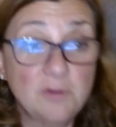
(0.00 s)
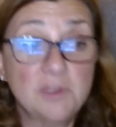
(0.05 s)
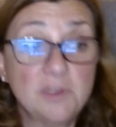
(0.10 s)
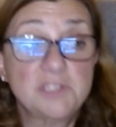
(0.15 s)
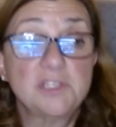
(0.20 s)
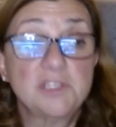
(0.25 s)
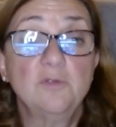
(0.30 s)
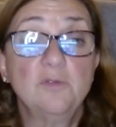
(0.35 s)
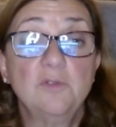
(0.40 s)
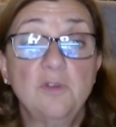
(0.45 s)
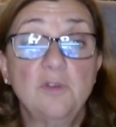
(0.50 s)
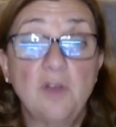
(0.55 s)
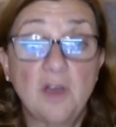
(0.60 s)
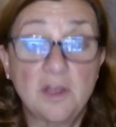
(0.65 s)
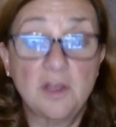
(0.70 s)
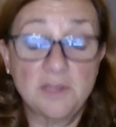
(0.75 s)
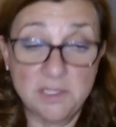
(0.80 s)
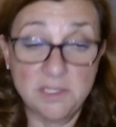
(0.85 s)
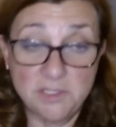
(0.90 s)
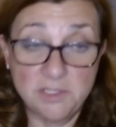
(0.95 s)
So
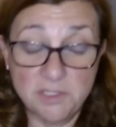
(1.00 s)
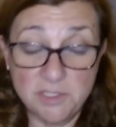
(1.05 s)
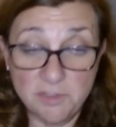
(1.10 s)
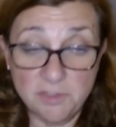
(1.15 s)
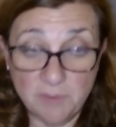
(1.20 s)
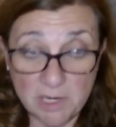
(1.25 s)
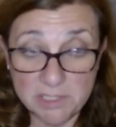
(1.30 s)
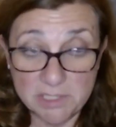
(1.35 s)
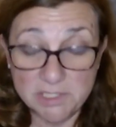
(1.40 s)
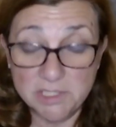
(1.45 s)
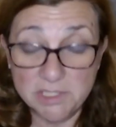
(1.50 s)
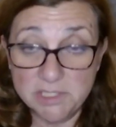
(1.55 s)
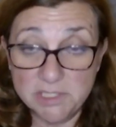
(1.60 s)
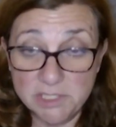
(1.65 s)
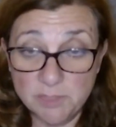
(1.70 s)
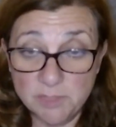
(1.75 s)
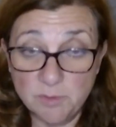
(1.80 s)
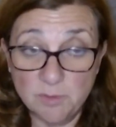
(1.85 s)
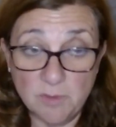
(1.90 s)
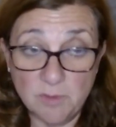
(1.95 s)
on the
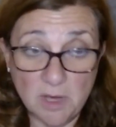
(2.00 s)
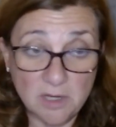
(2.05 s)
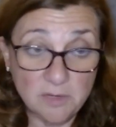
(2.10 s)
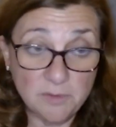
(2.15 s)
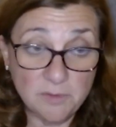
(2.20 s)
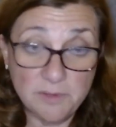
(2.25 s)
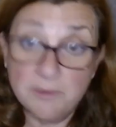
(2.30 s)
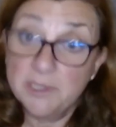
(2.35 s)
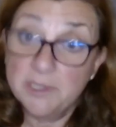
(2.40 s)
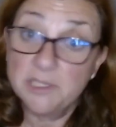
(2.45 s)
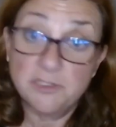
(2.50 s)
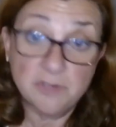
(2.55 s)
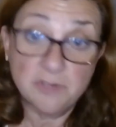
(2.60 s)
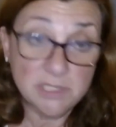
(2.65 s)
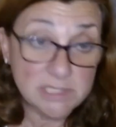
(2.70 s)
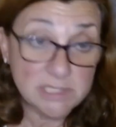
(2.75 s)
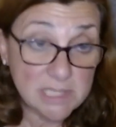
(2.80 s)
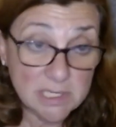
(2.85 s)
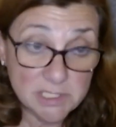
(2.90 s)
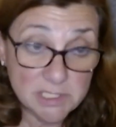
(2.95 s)
direct-to-consumer model, we make a
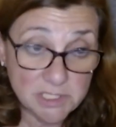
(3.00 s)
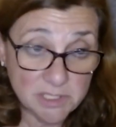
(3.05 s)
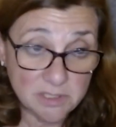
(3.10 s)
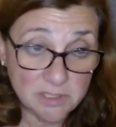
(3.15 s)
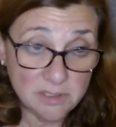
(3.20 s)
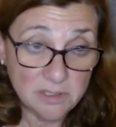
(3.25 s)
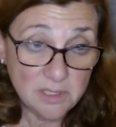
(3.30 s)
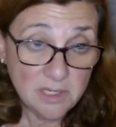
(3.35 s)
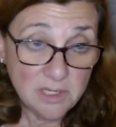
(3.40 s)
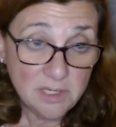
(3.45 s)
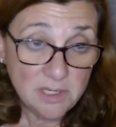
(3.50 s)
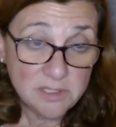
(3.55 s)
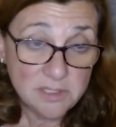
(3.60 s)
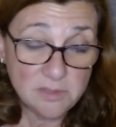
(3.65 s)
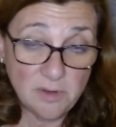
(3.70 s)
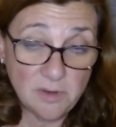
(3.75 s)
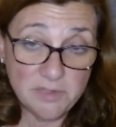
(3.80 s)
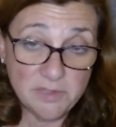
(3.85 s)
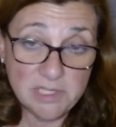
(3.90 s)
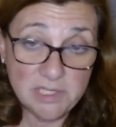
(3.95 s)
transaction.
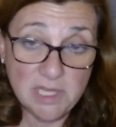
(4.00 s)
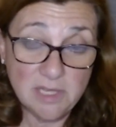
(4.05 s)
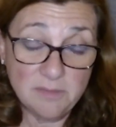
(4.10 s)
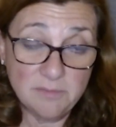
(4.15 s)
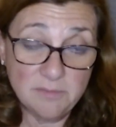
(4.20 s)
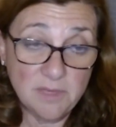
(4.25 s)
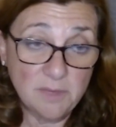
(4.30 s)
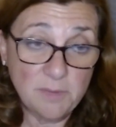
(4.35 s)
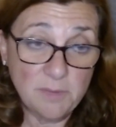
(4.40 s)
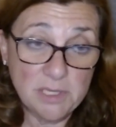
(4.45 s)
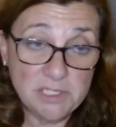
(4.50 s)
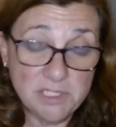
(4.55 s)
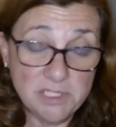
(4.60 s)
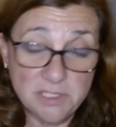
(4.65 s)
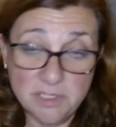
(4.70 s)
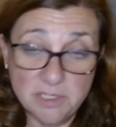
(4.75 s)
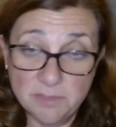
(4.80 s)
So every time a patient